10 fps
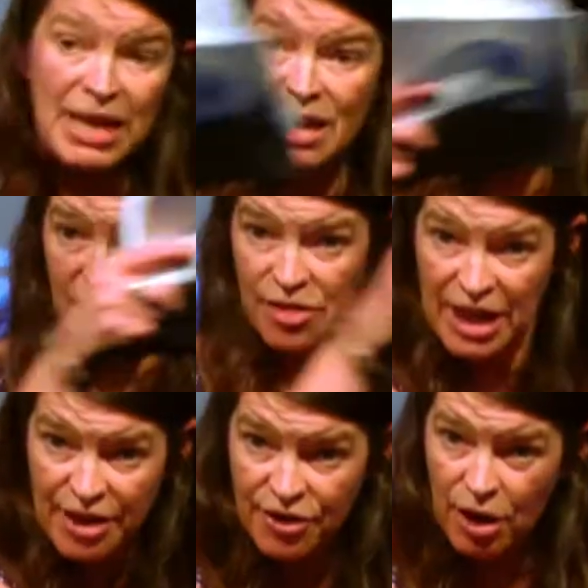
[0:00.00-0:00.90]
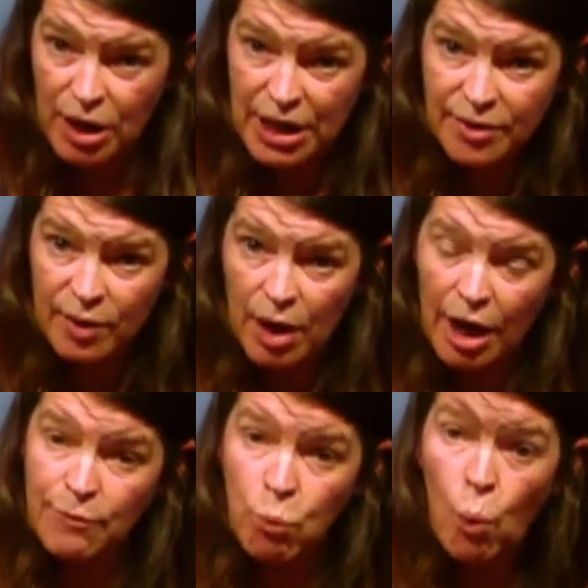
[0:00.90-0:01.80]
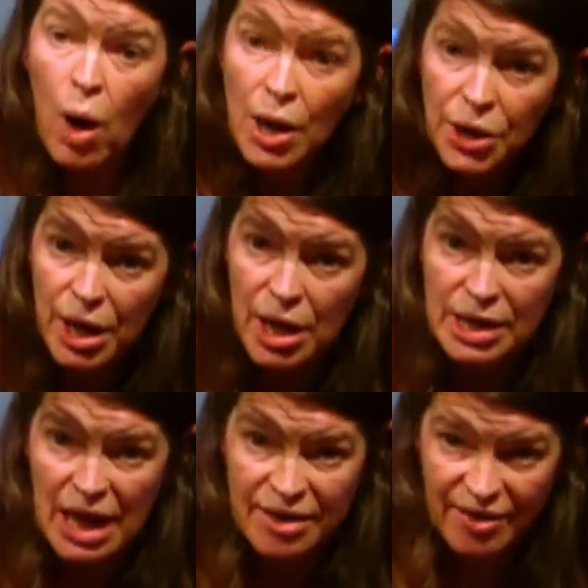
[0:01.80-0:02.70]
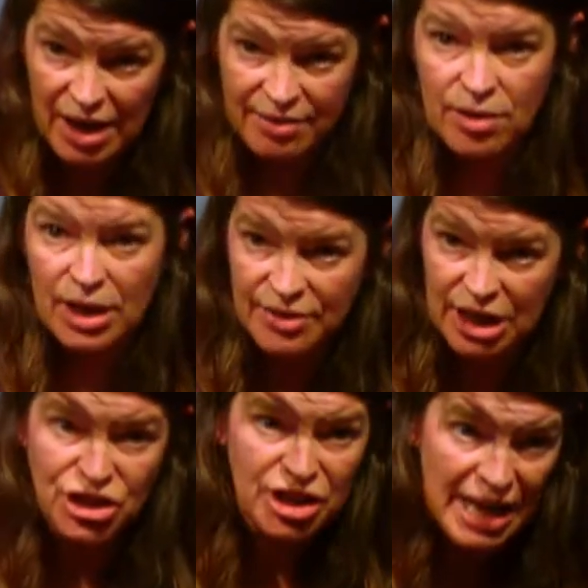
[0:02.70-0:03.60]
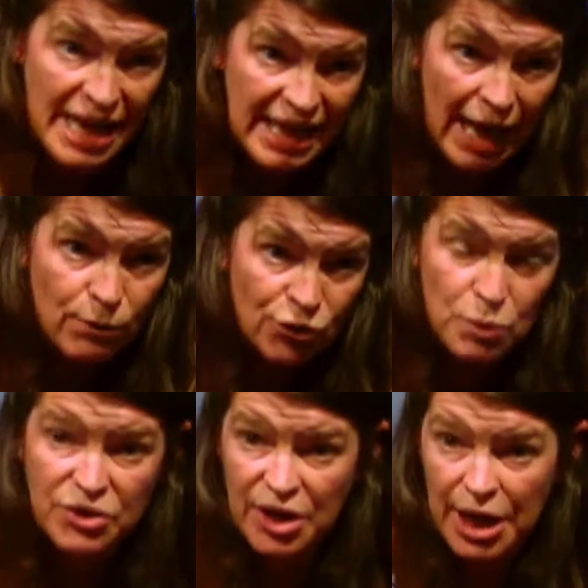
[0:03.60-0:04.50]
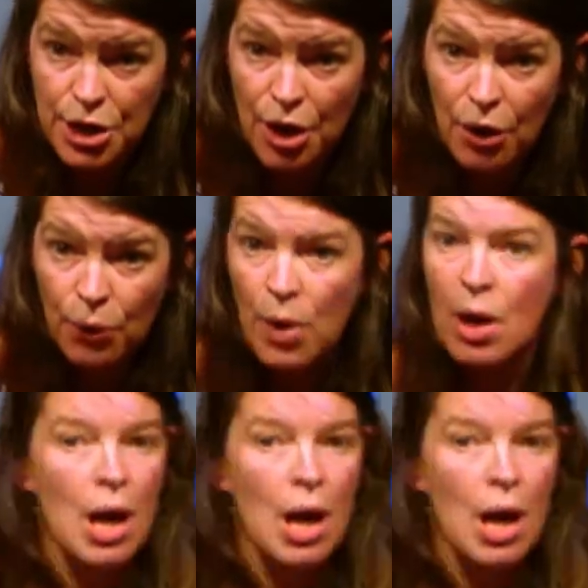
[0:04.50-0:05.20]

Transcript: believe that these guys have won against acidisation. Their council are saying no,